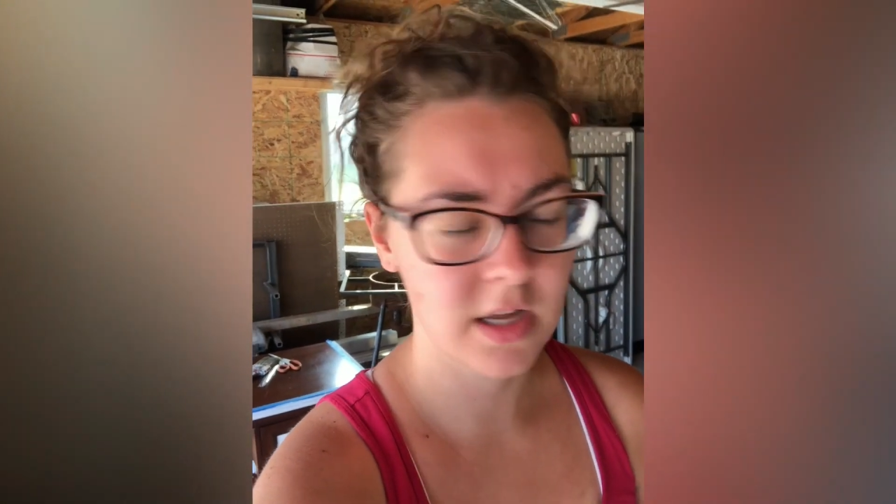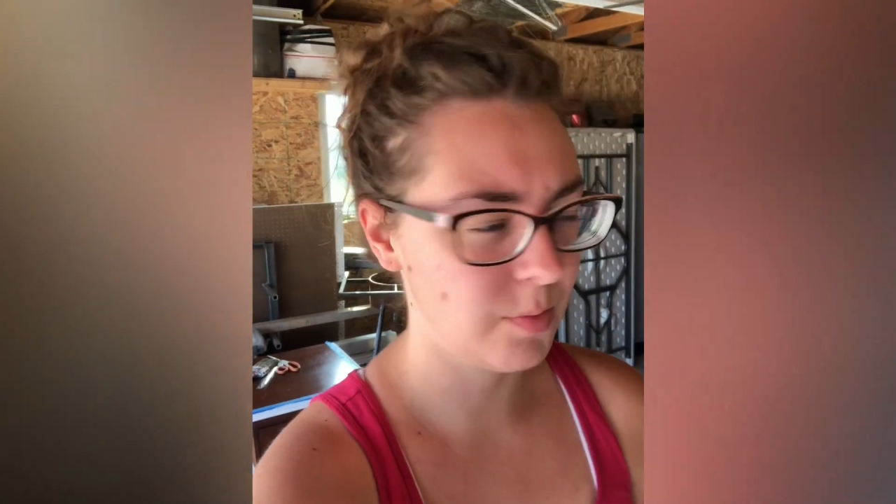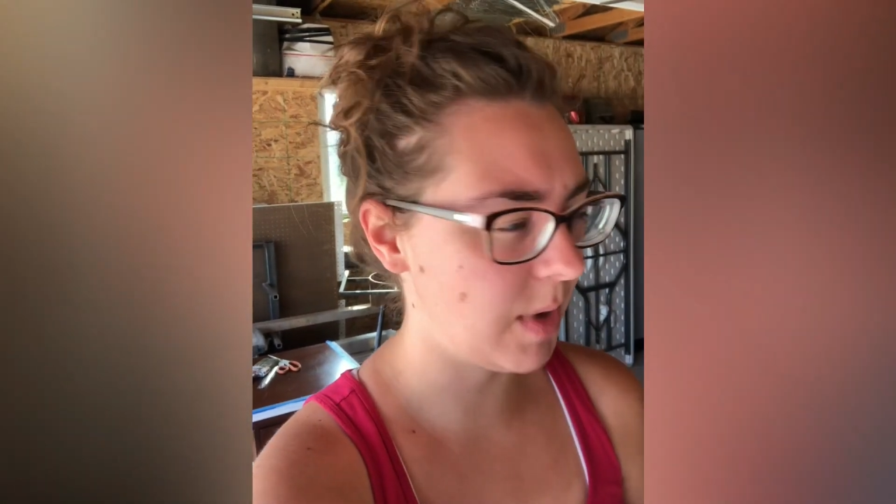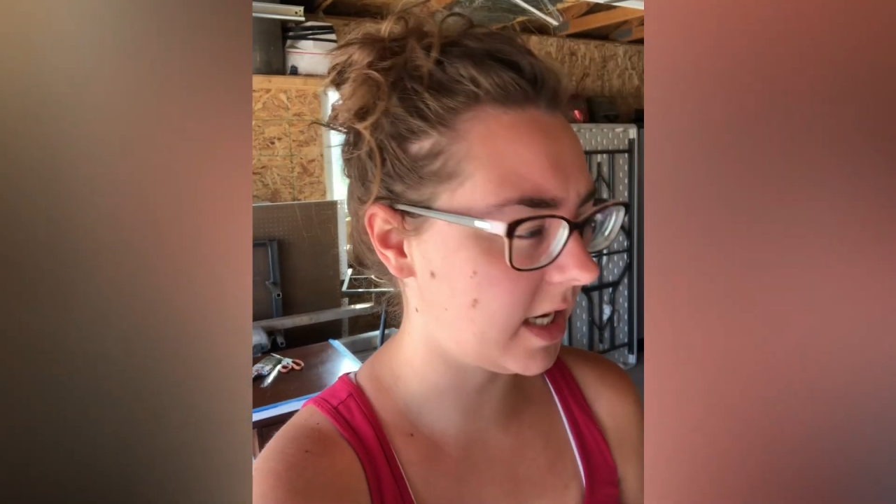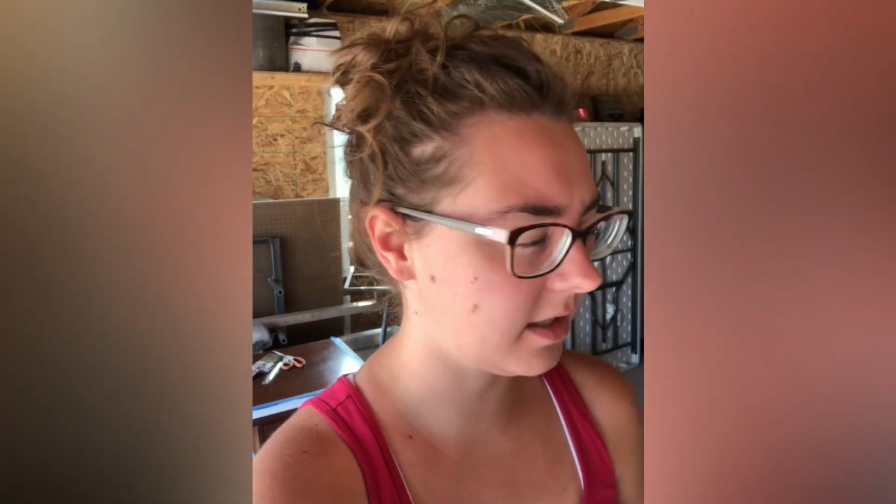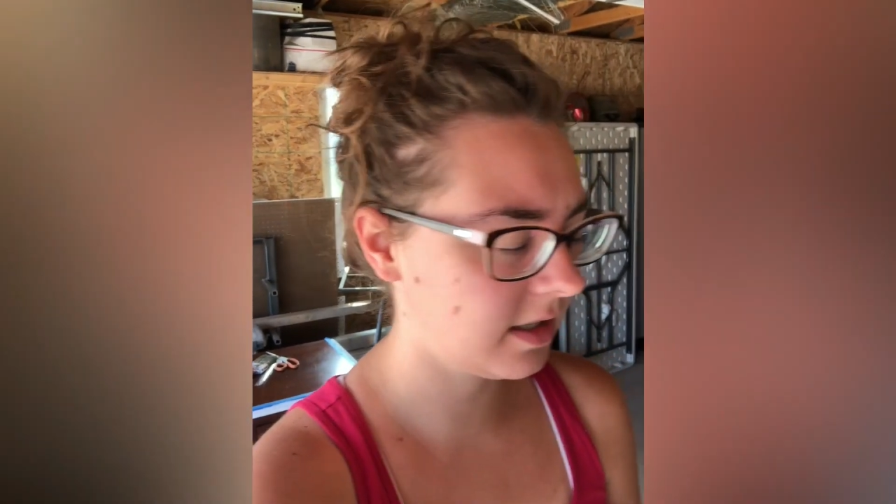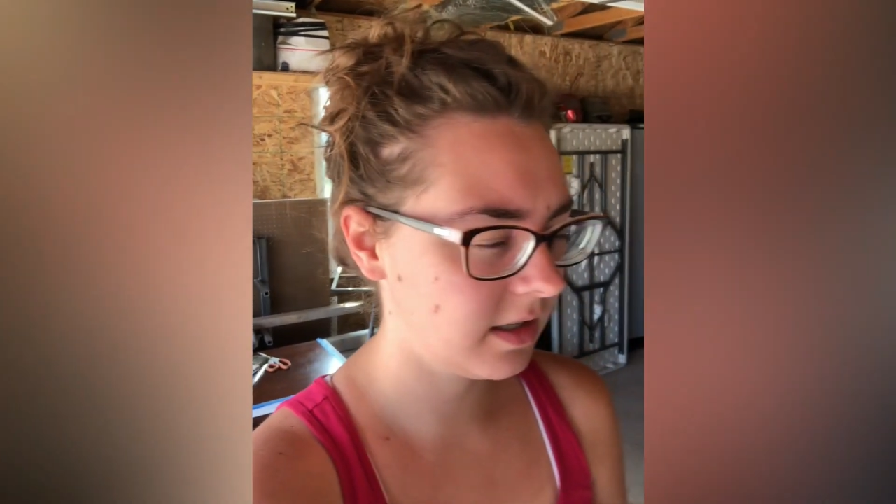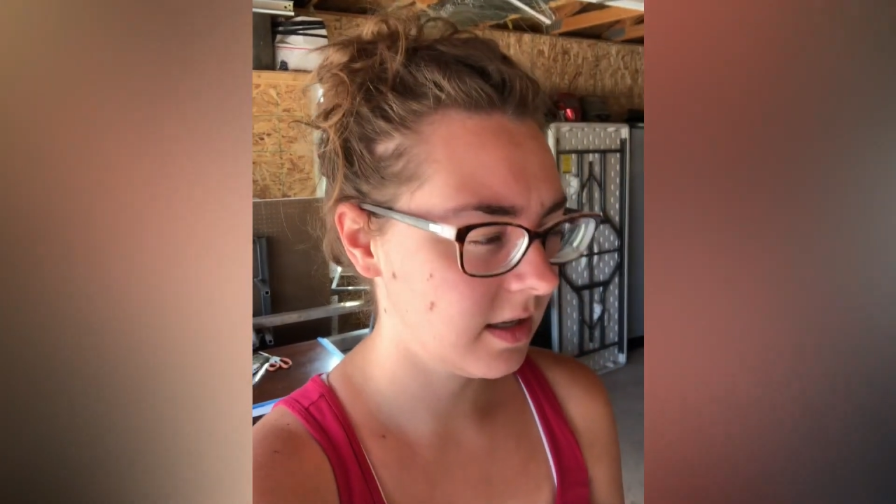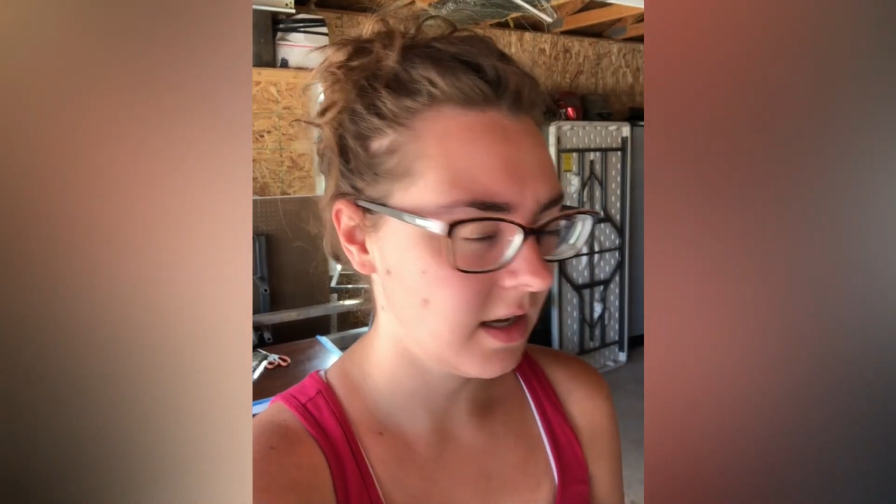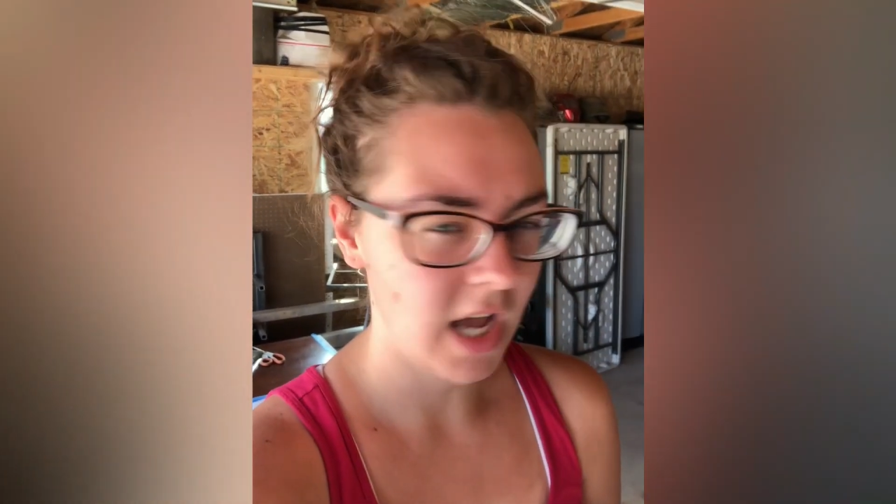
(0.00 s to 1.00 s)
but
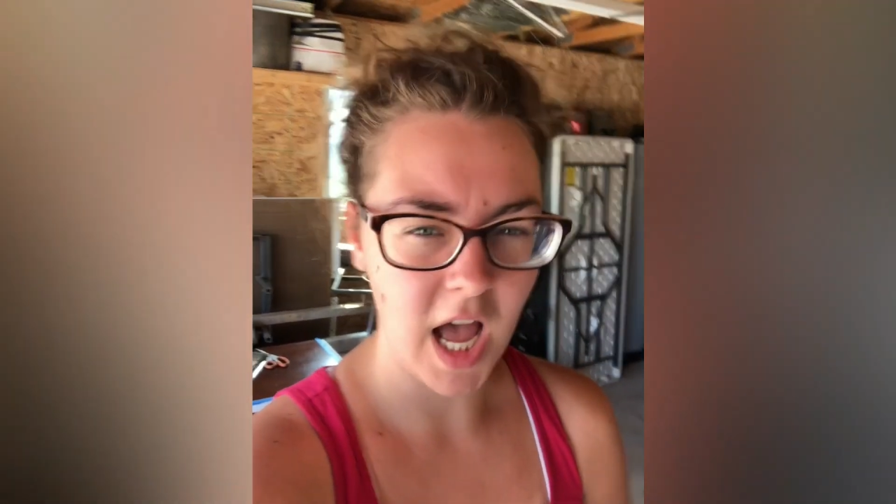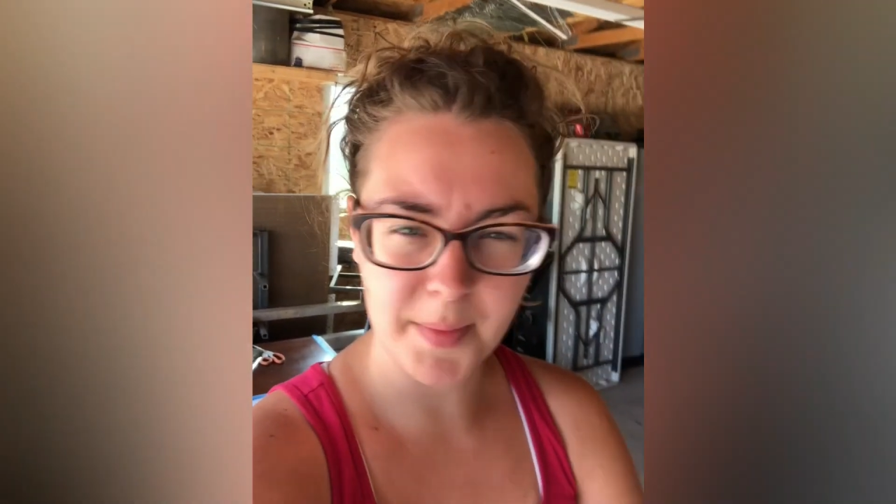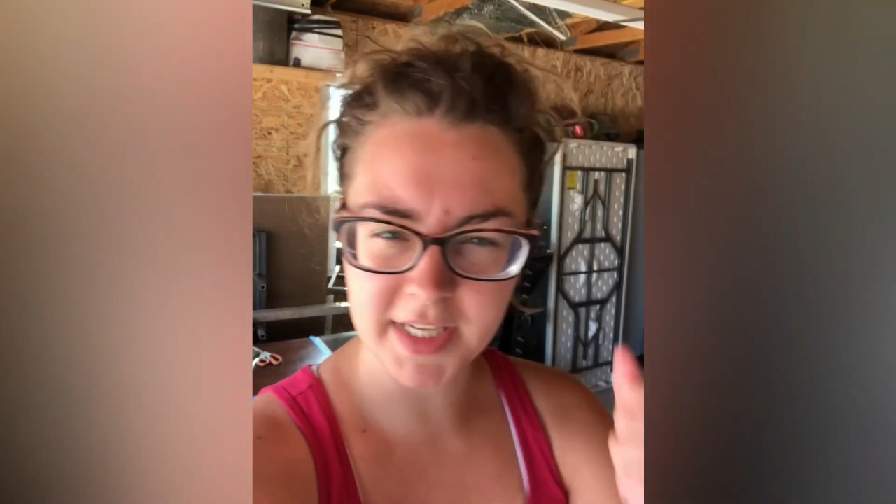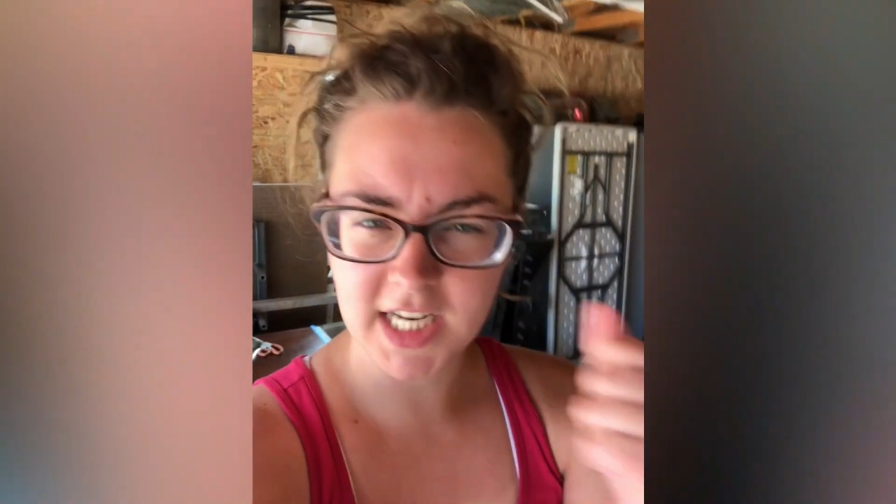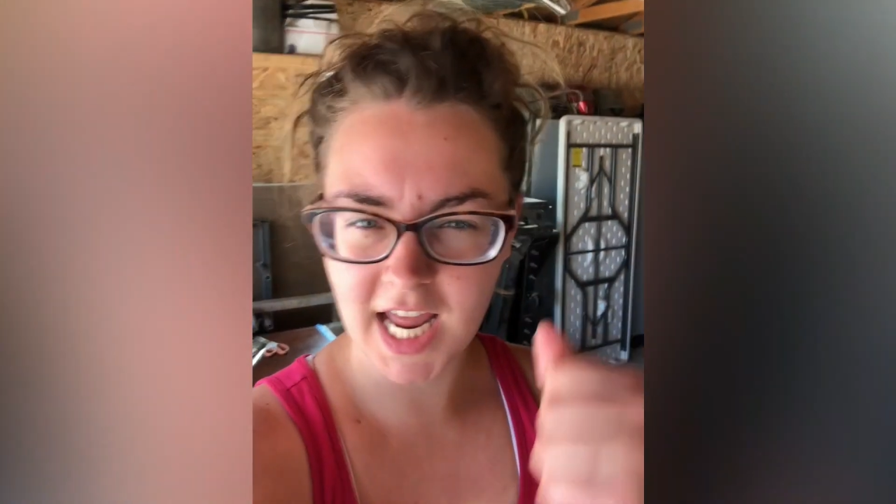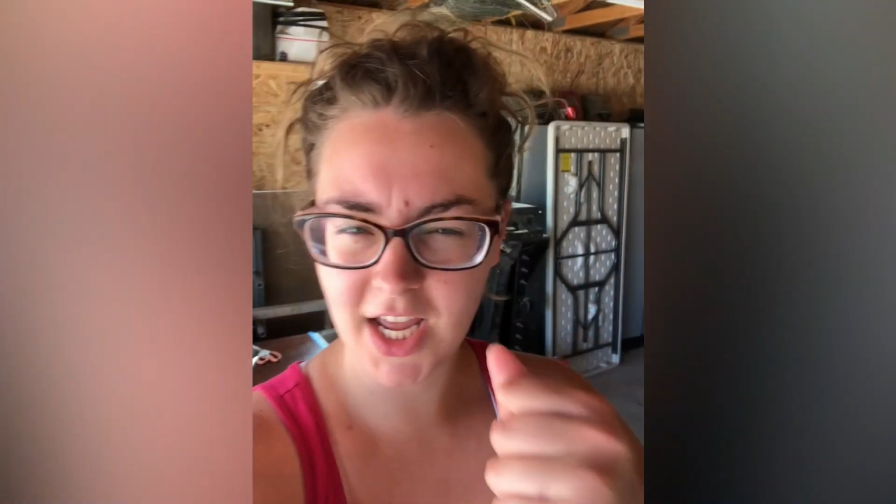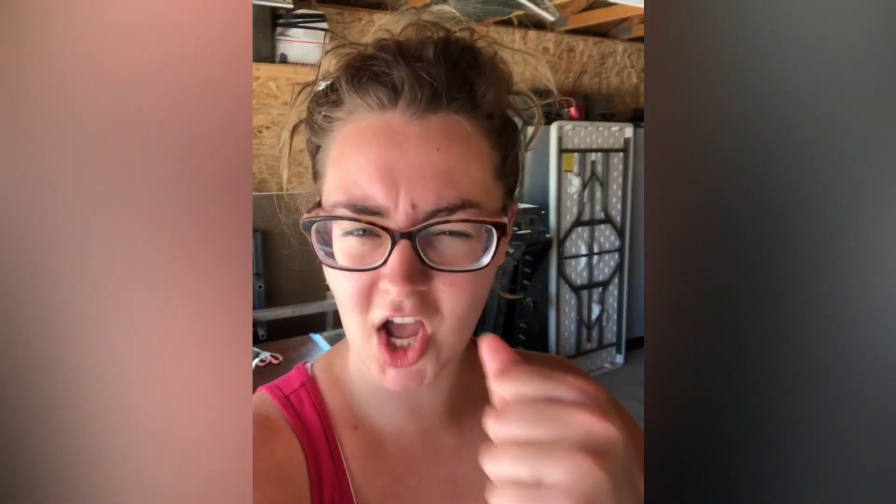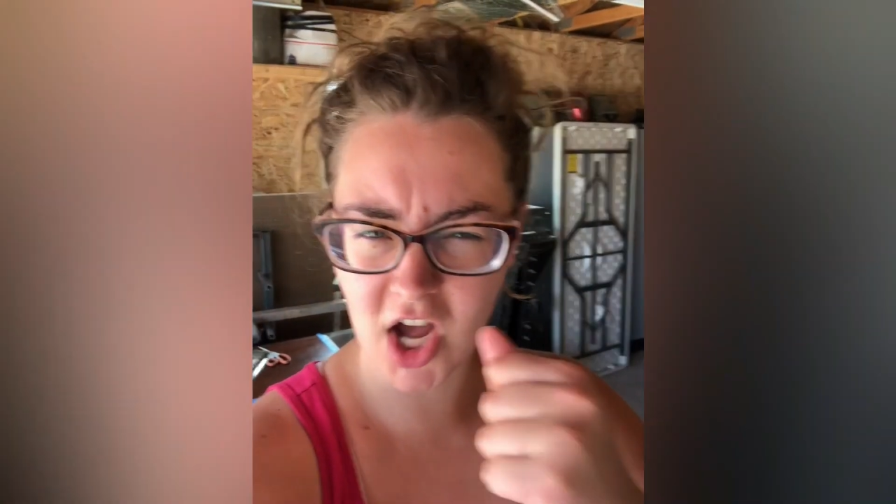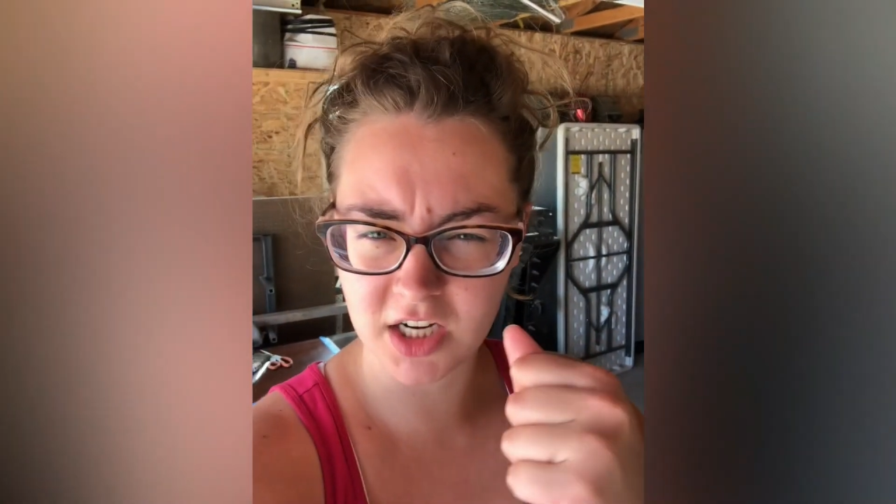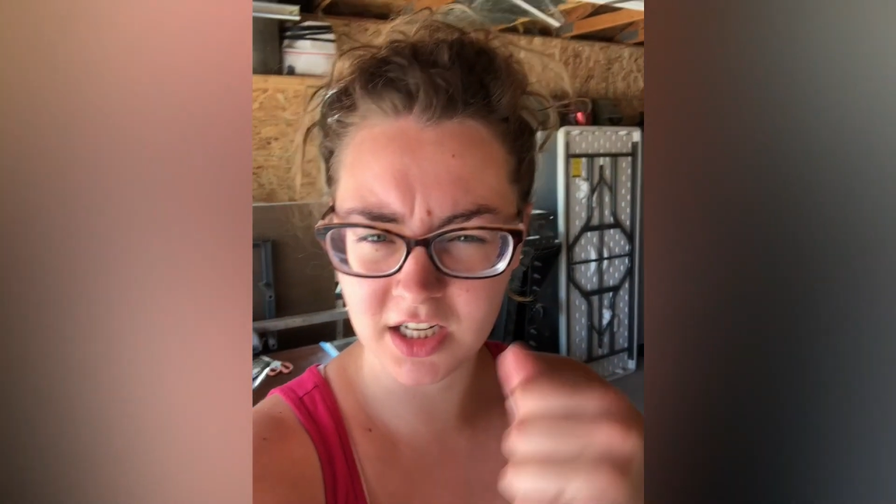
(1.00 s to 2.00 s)
I must hang
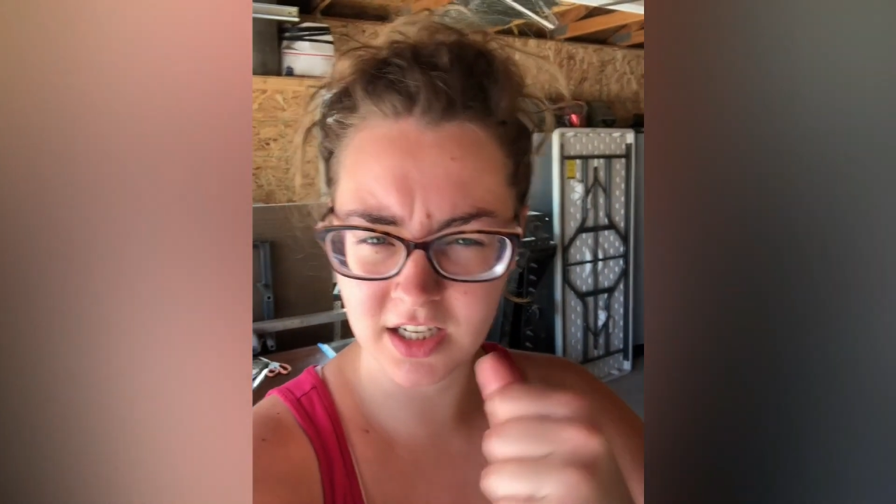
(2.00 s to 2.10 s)
on